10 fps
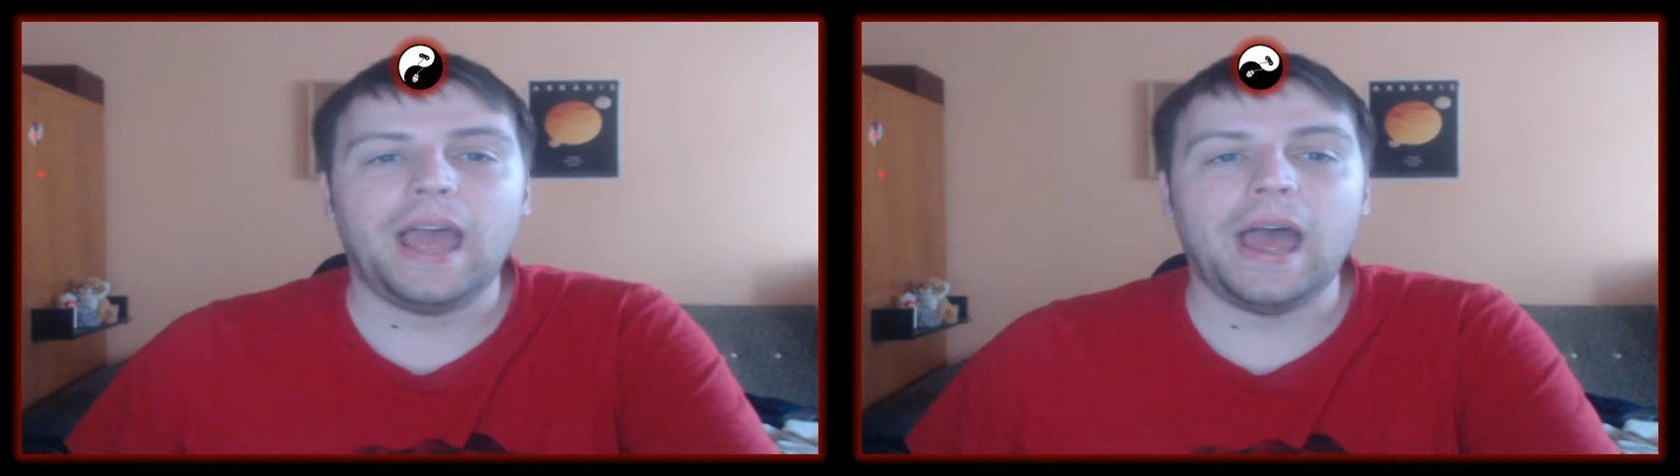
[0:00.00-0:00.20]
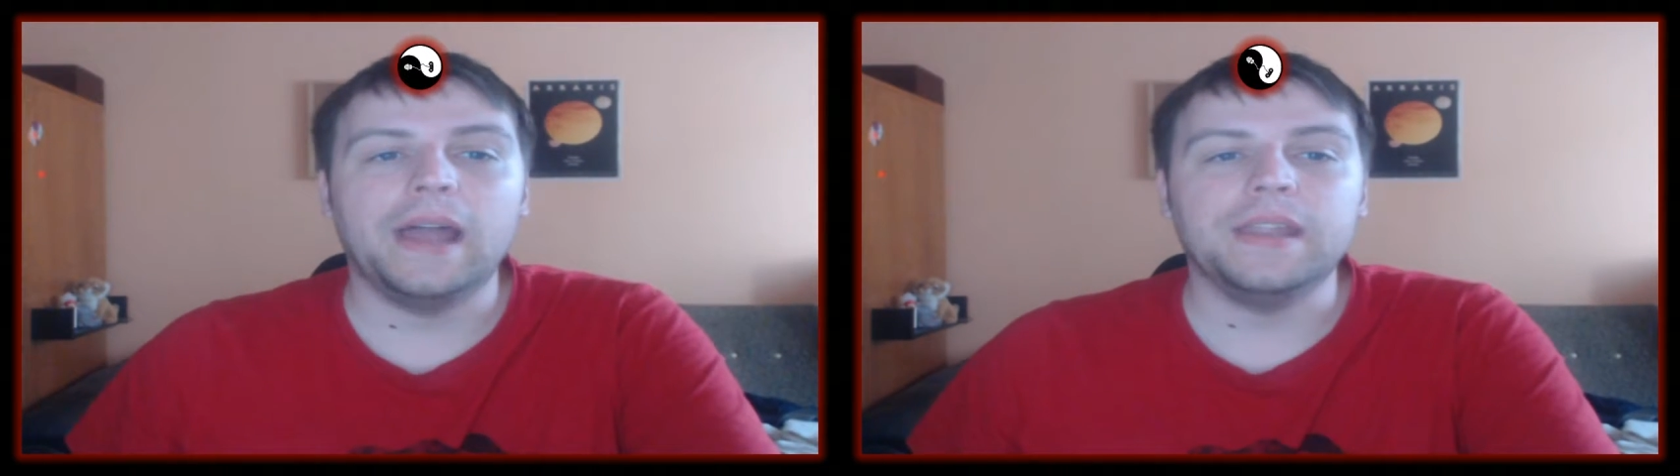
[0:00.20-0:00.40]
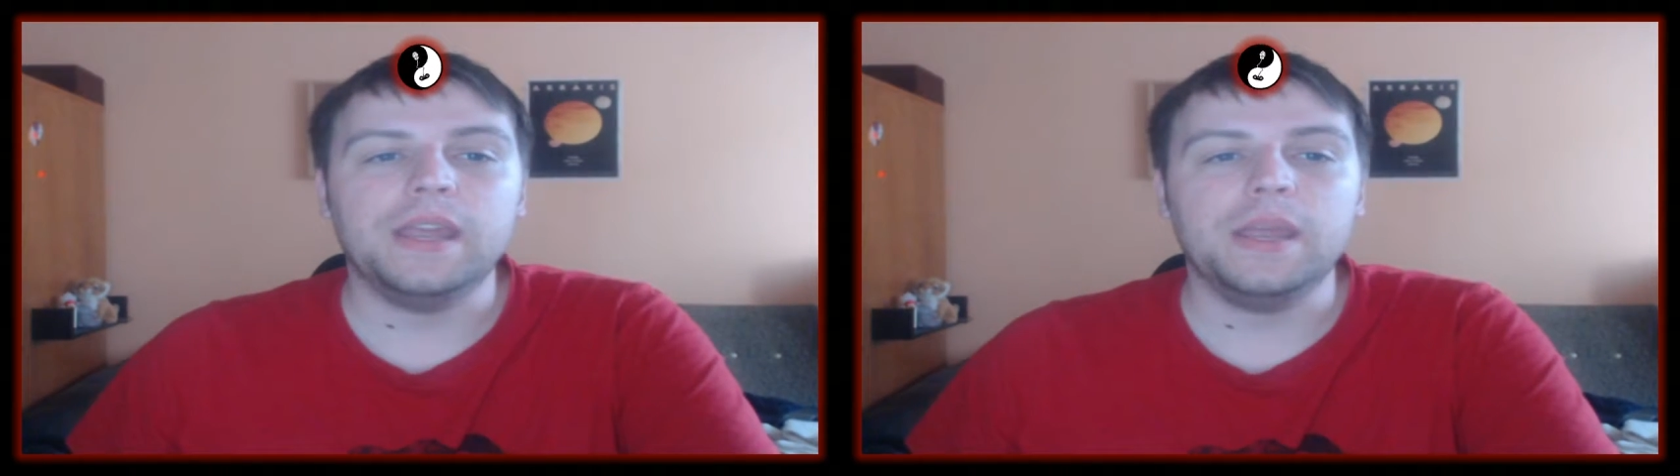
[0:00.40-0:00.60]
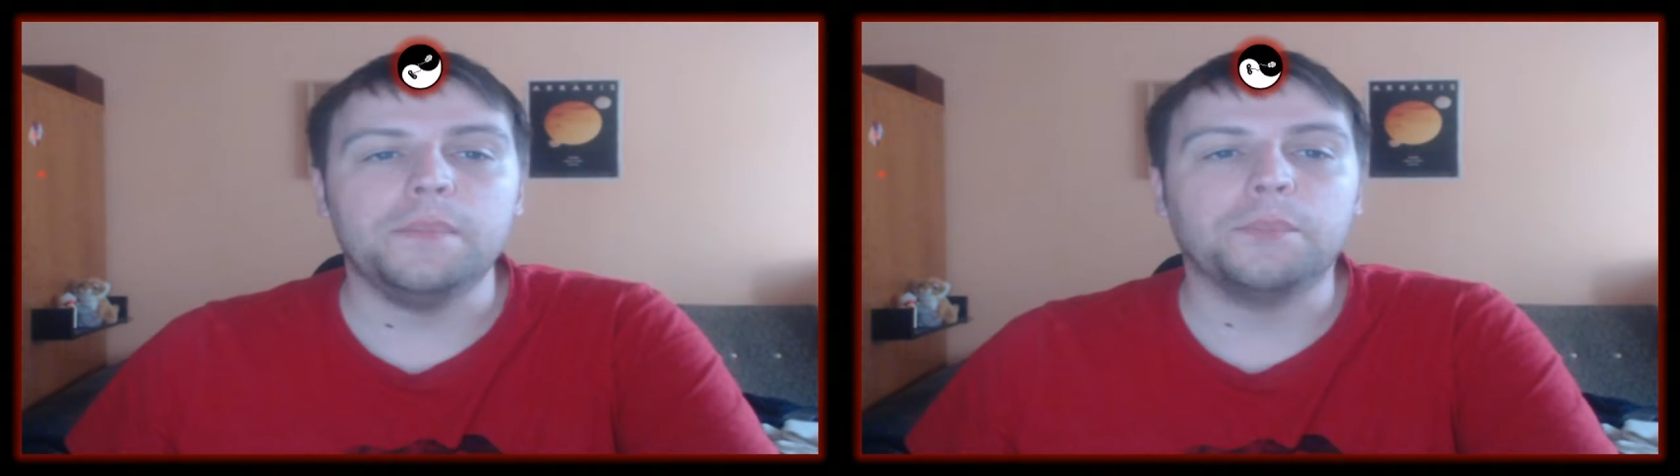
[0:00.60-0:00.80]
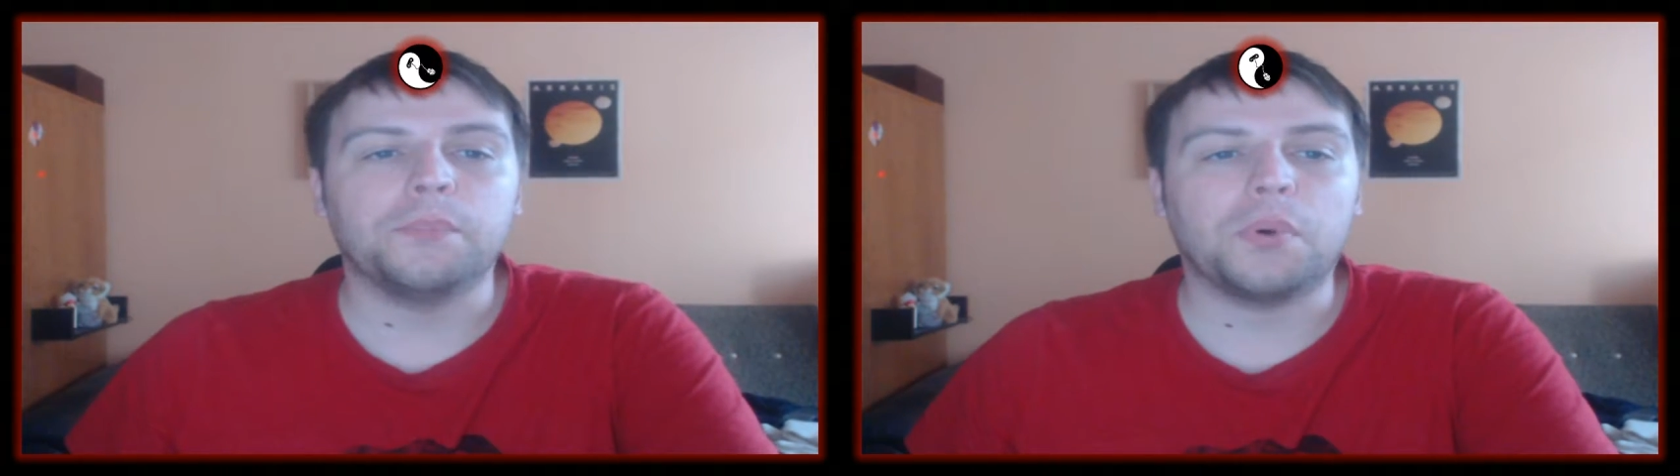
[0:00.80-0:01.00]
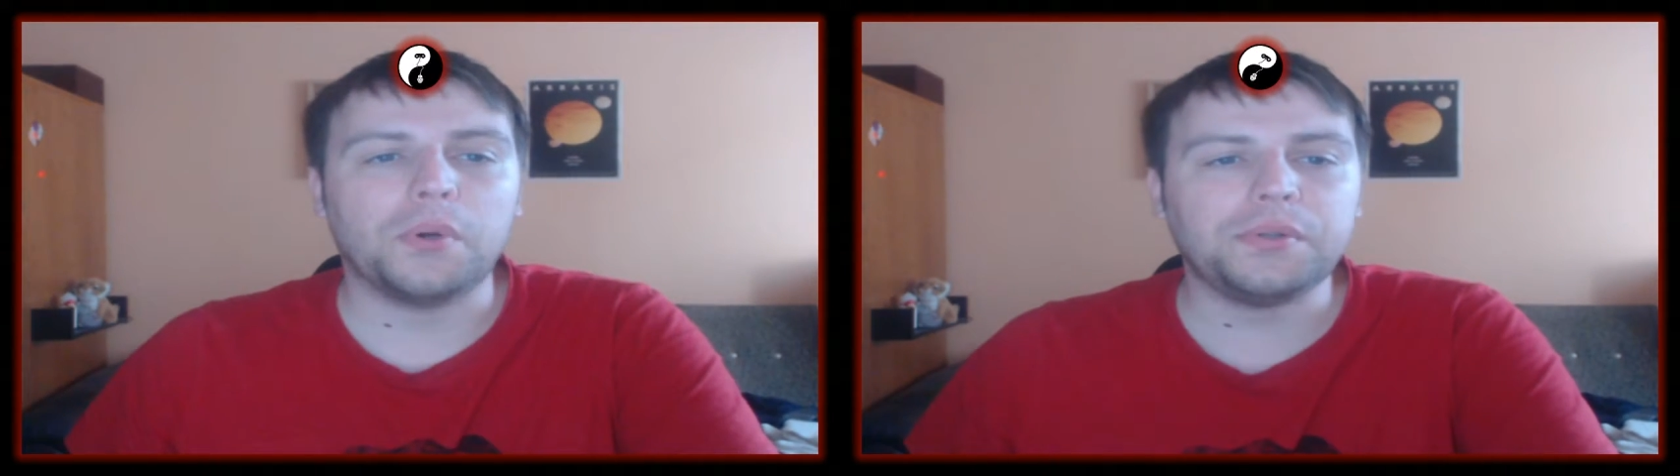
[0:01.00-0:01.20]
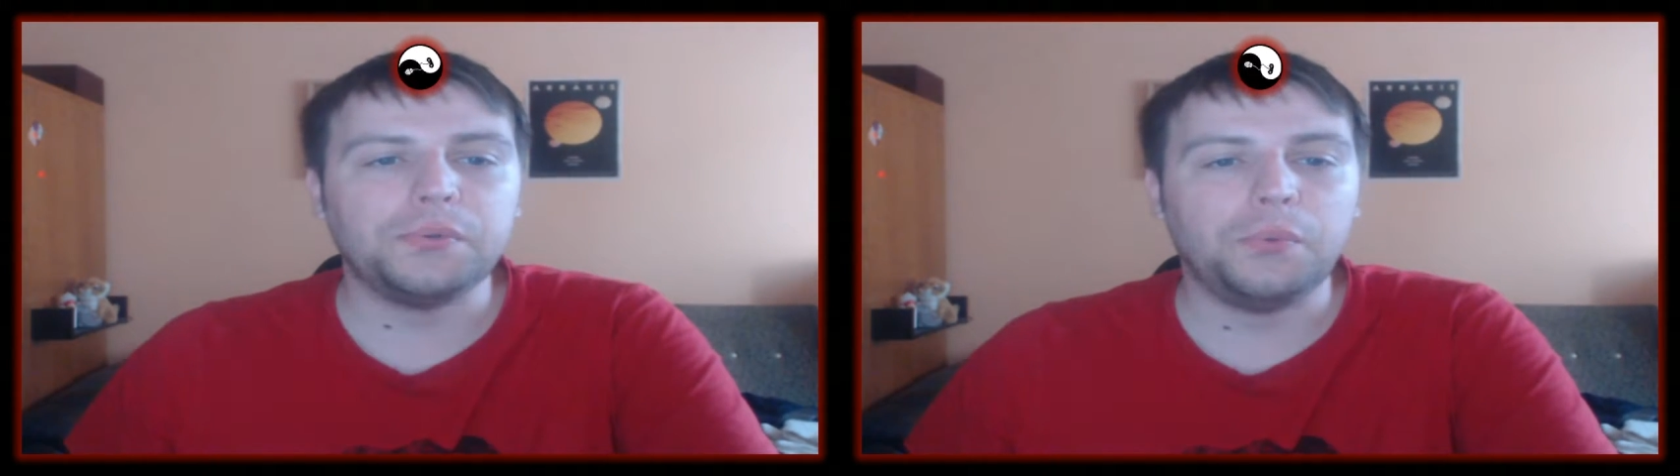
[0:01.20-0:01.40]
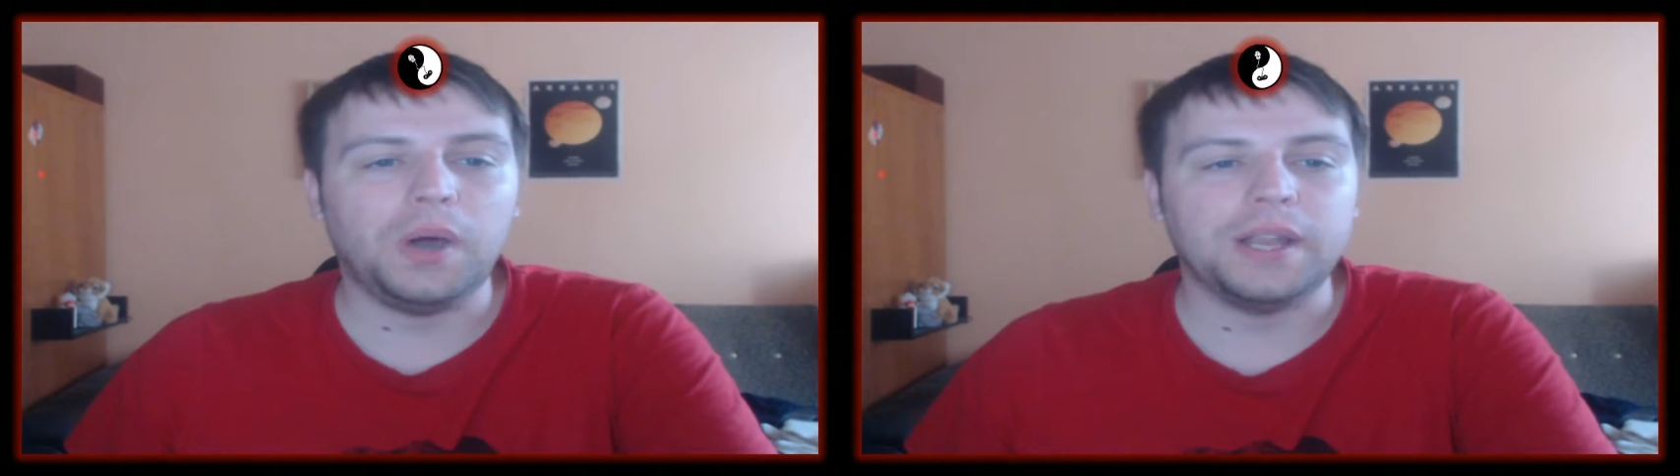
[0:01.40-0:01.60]
and
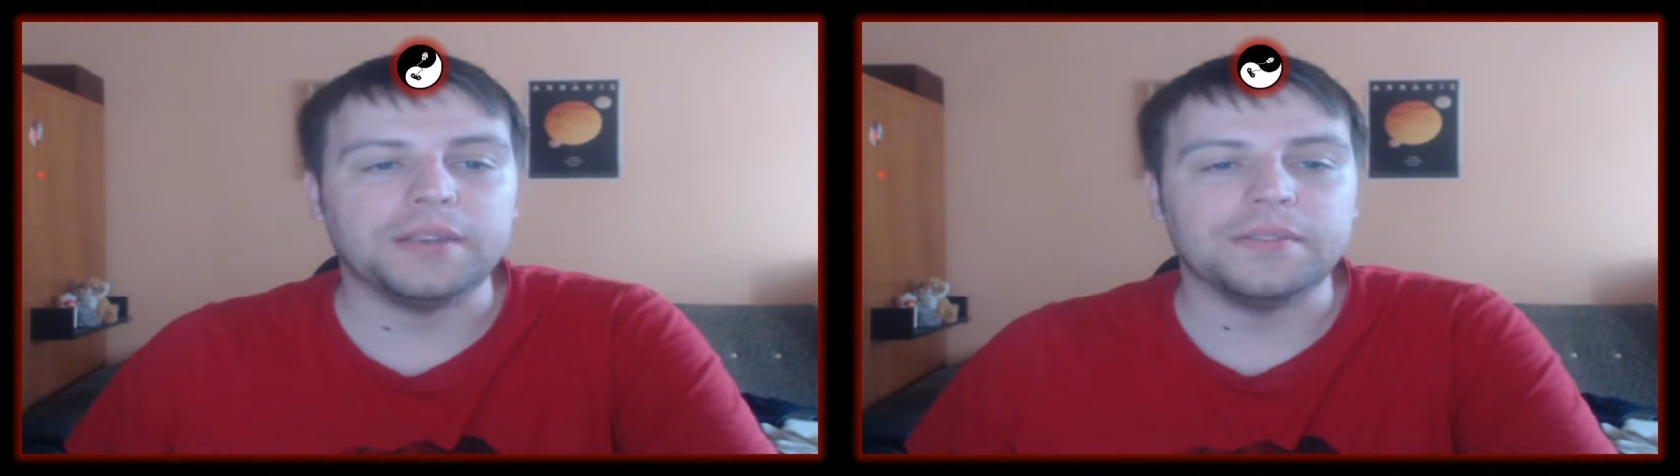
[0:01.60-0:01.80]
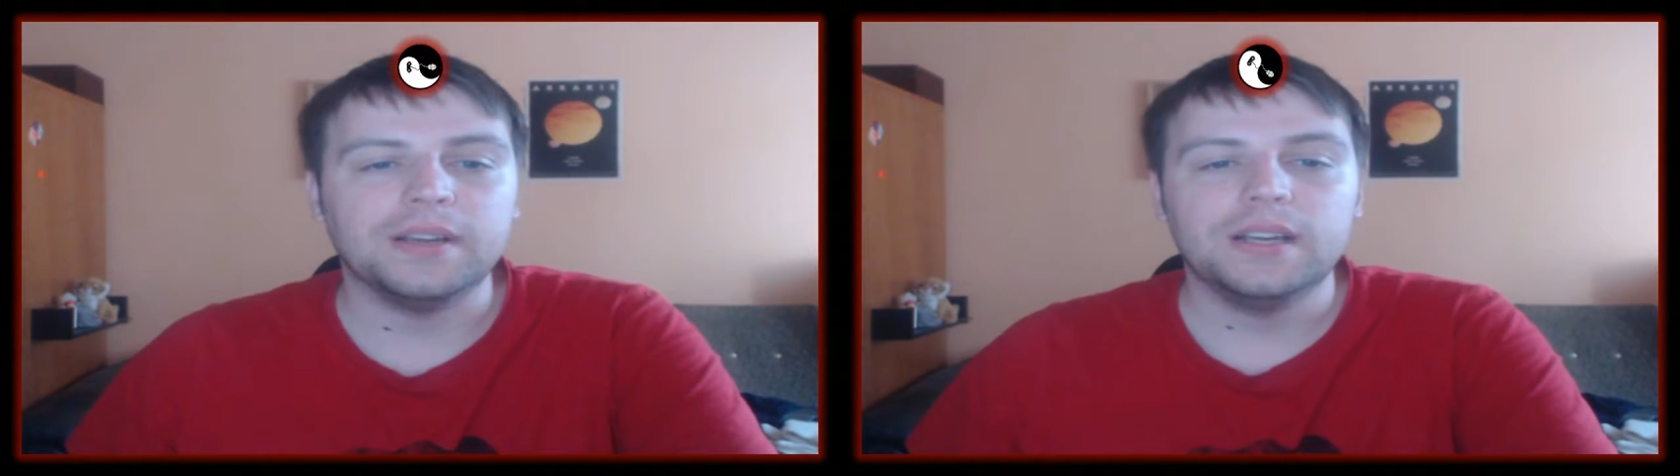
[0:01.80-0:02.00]
important one.